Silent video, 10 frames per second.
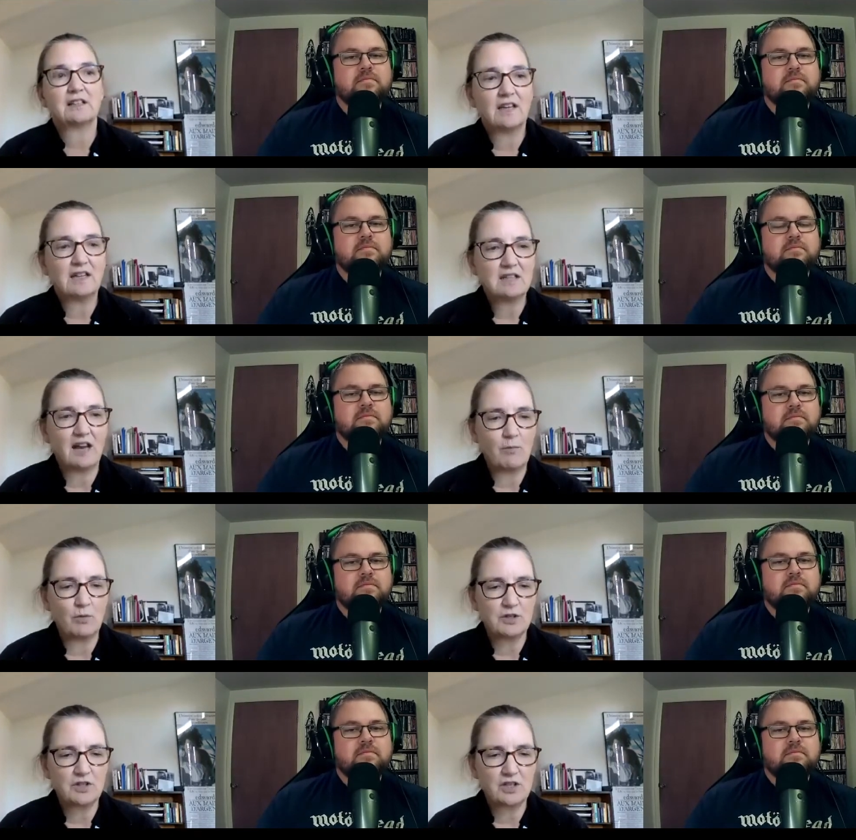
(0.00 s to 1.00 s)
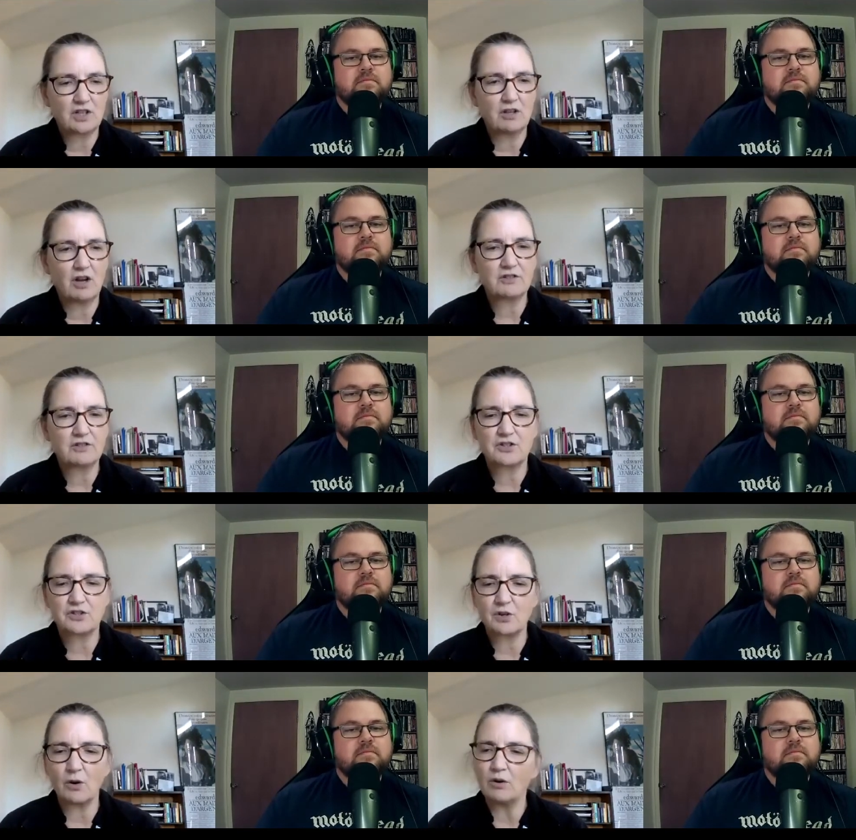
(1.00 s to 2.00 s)
Speaker 1: at that time, was such a
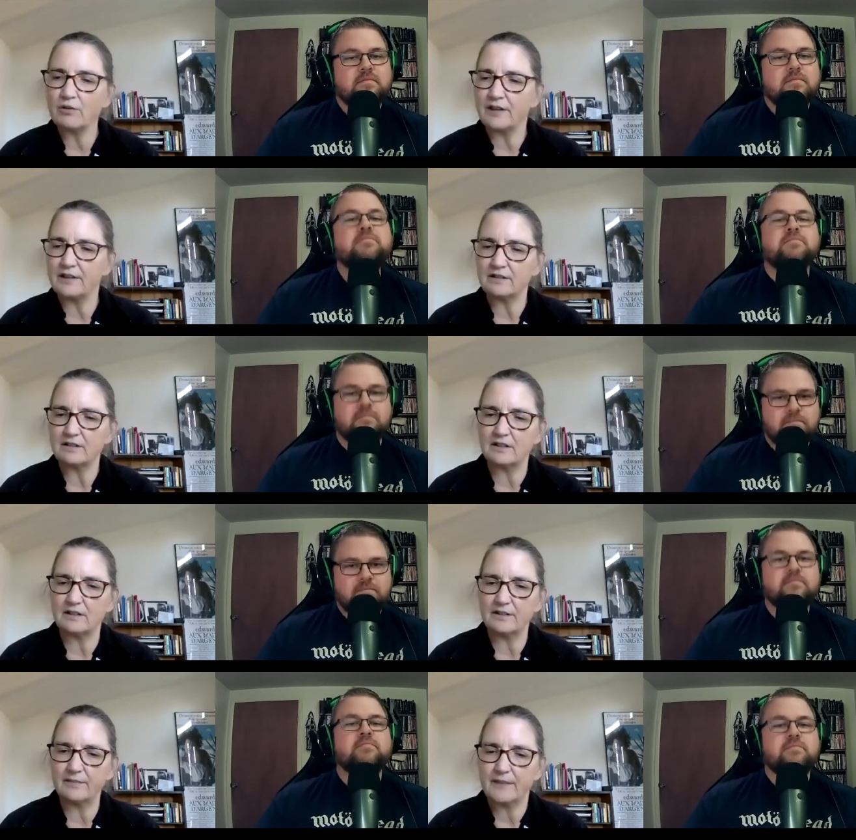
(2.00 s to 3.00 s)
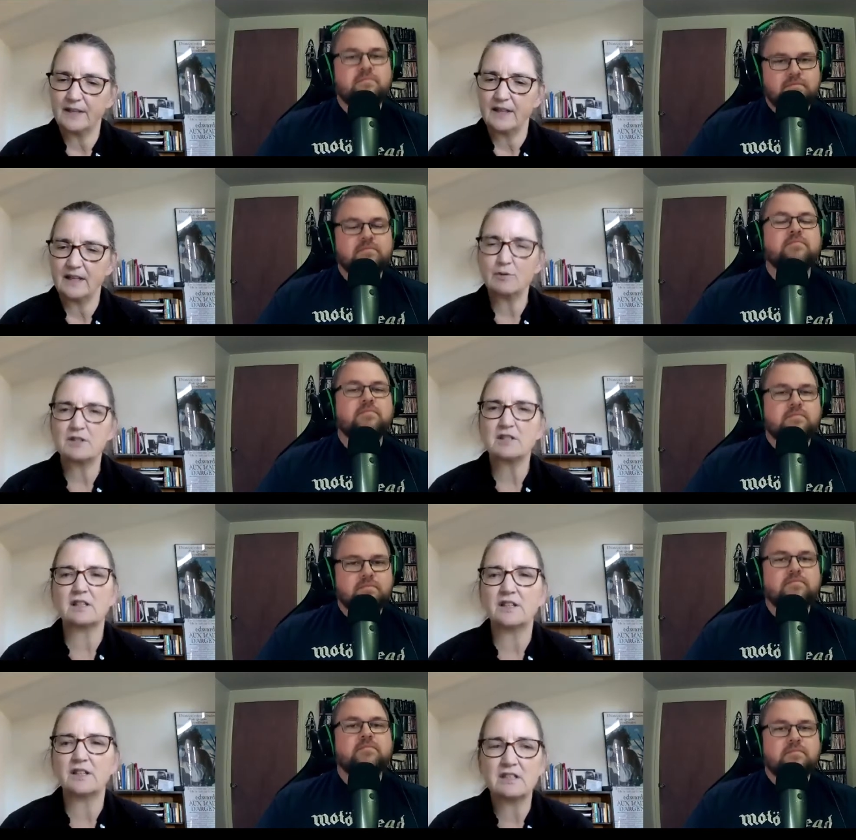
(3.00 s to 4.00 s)
lost soul that mm-hmm. uh, he was
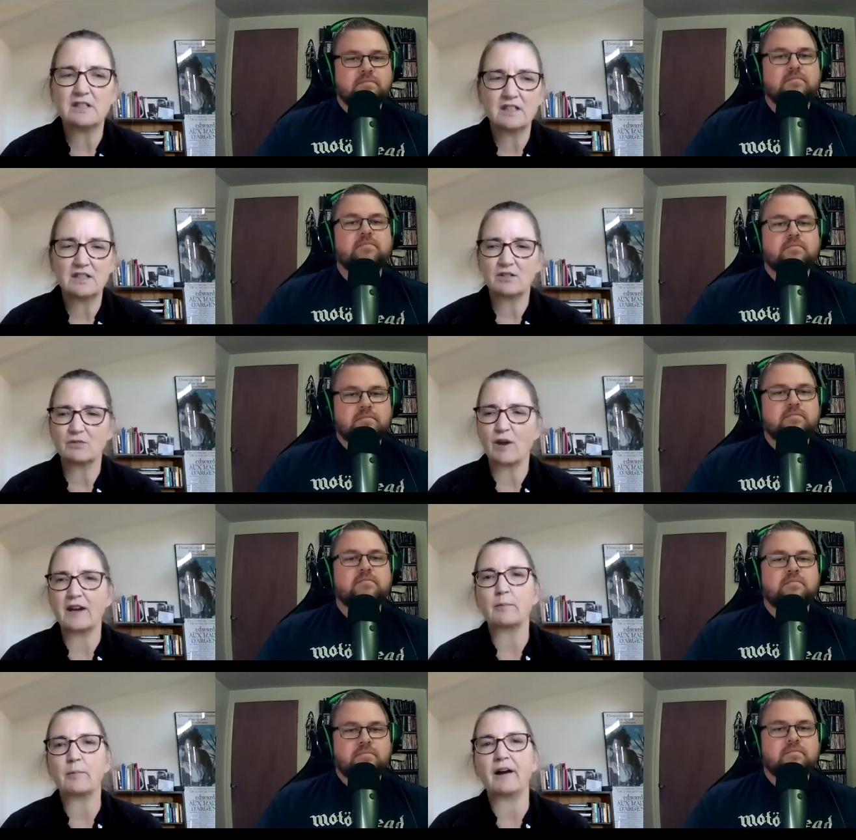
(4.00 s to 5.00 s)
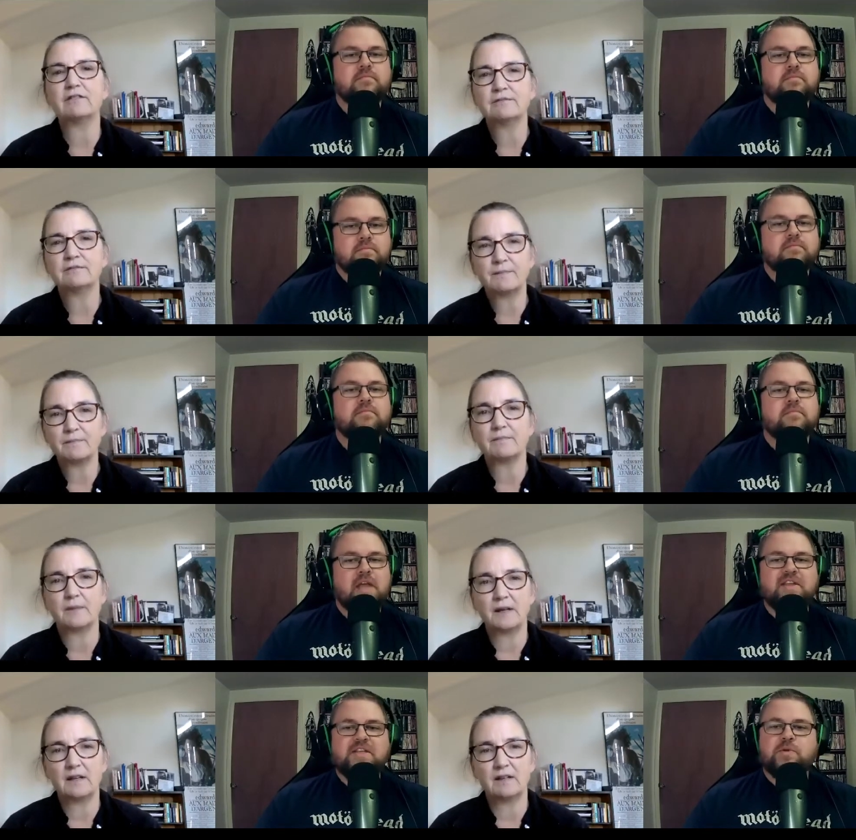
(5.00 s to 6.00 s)
easy to write about.
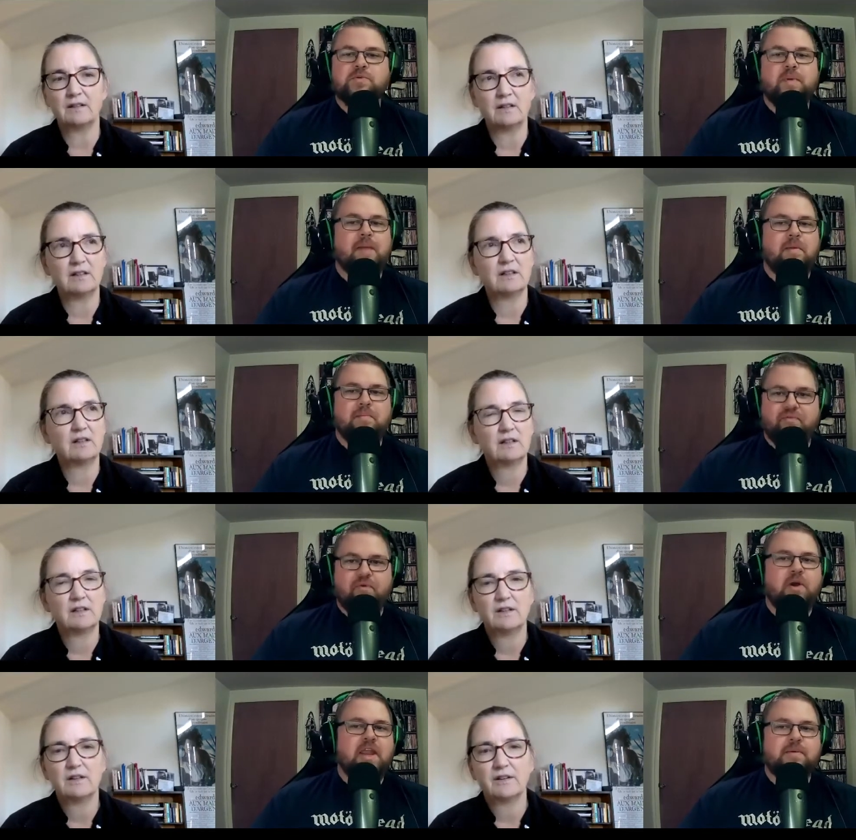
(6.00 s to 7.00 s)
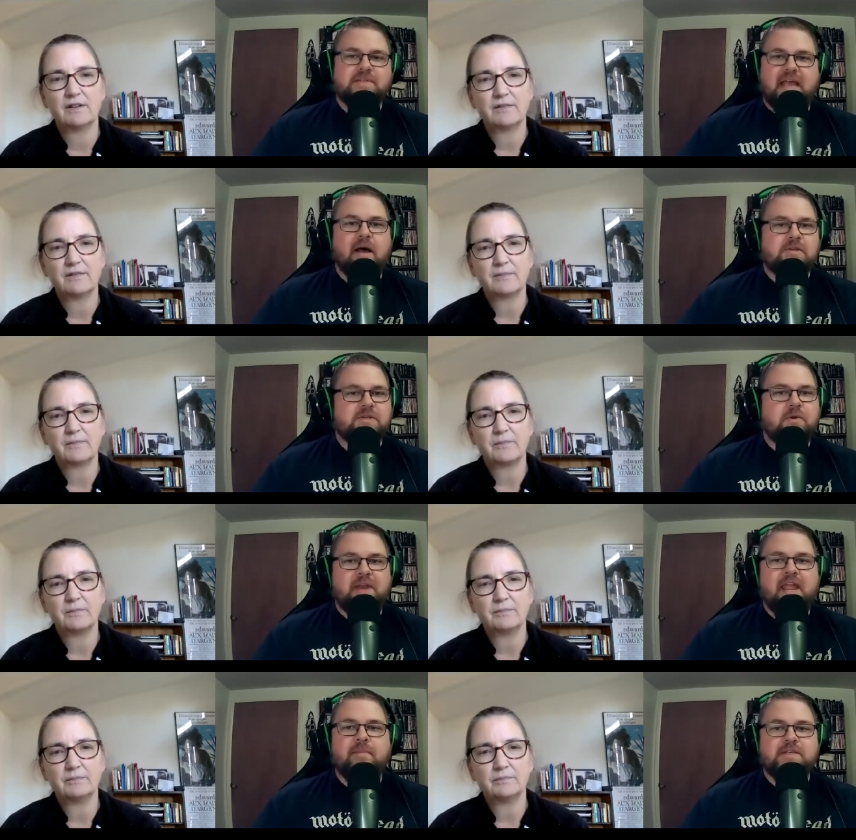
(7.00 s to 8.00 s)
Speaker 2: And, and this was, I uh, mean, before he was a
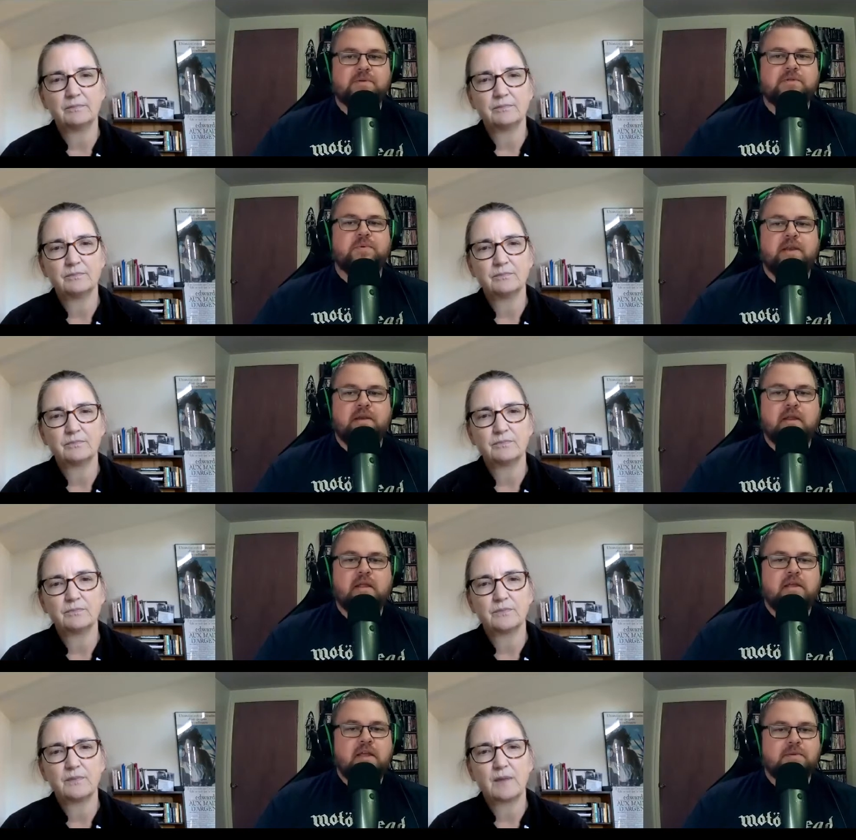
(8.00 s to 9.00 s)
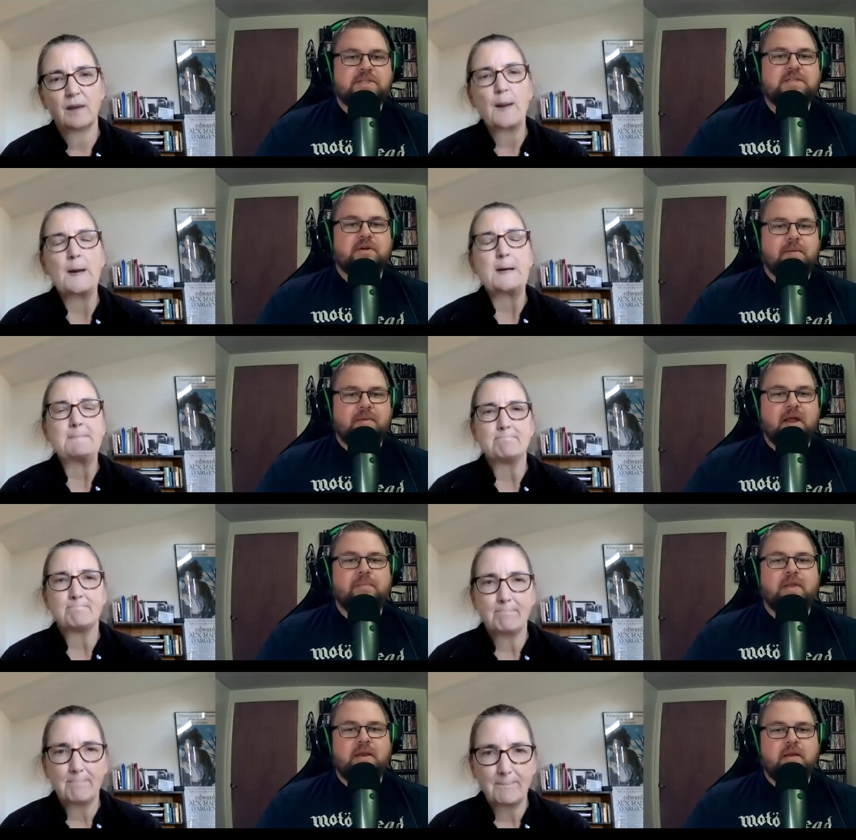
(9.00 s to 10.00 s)
household name, this was when he was still coming
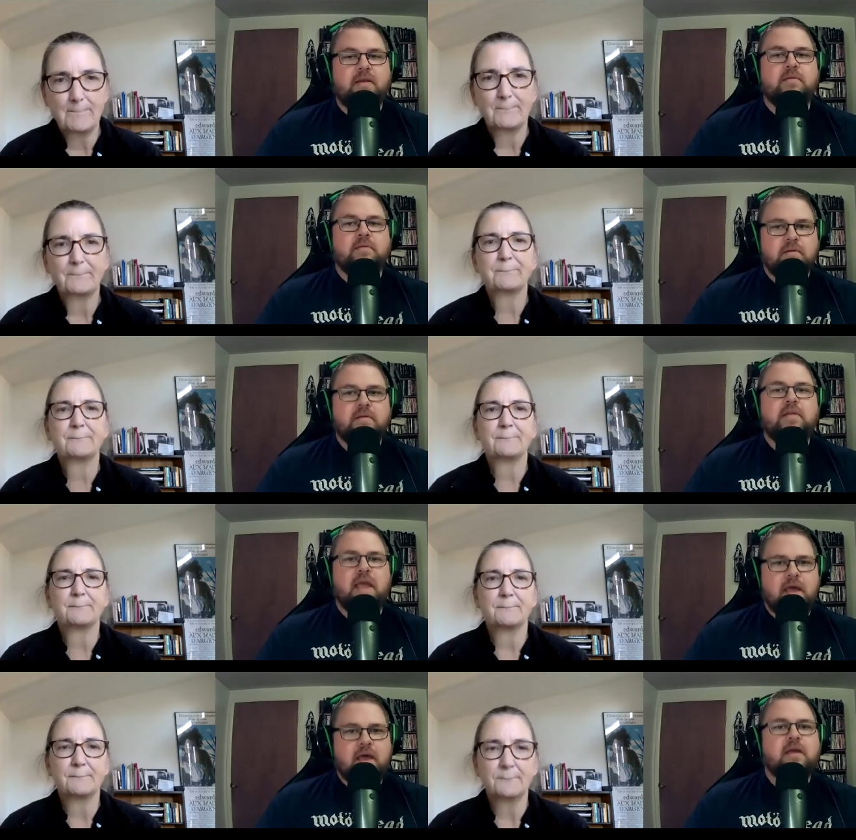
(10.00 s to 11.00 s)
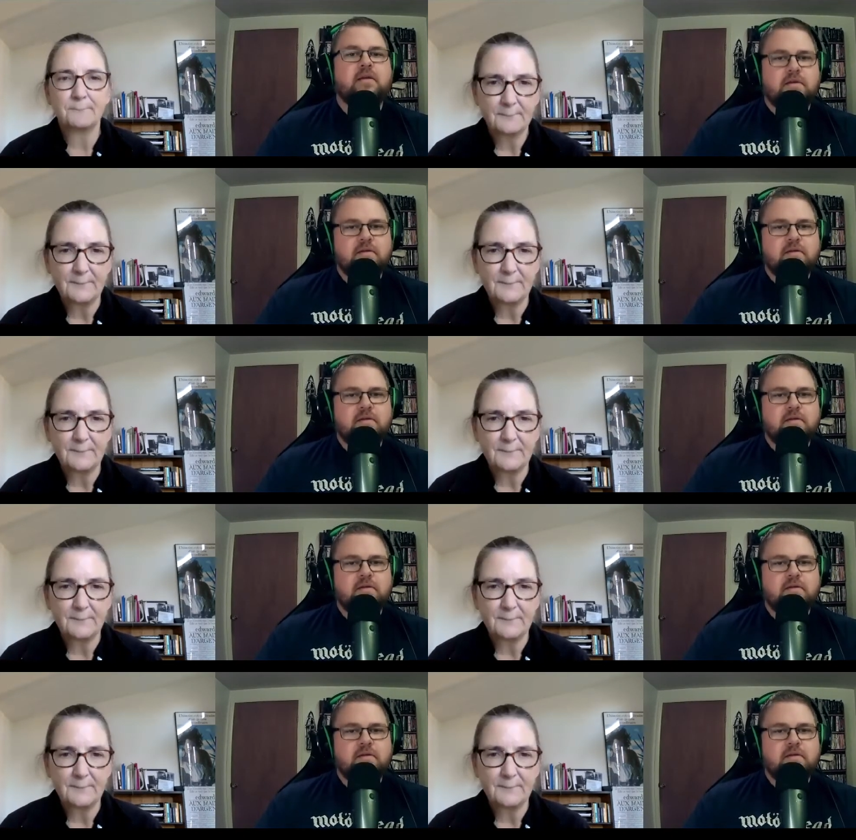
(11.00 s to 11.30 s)
up. And yeah.